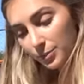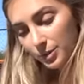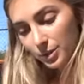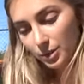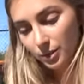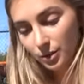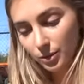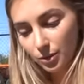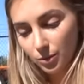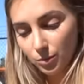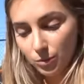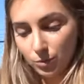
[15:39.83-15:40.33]

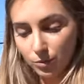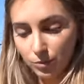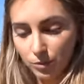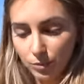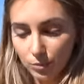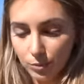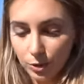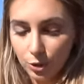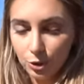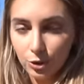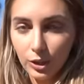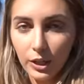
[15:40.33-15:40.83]
so
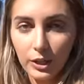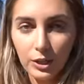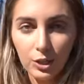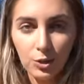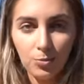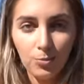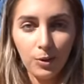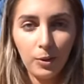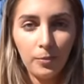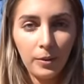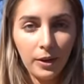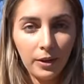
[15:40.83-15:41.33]
we tried to
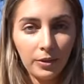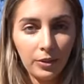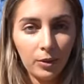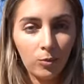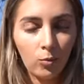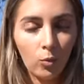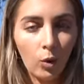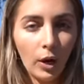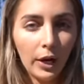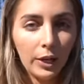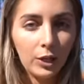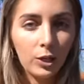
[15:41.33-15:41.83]
spray paint
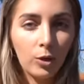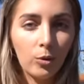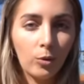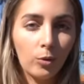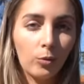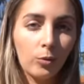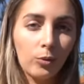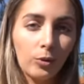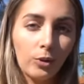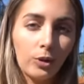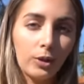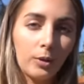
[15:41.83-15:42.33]
them white
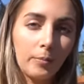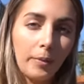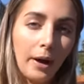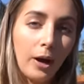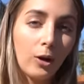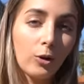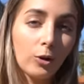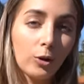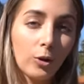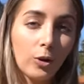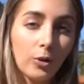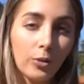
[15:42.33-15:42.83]
knowing we were gonna
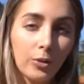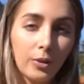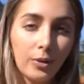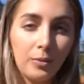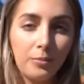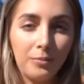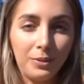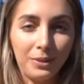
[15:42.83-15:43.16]
powder coat them,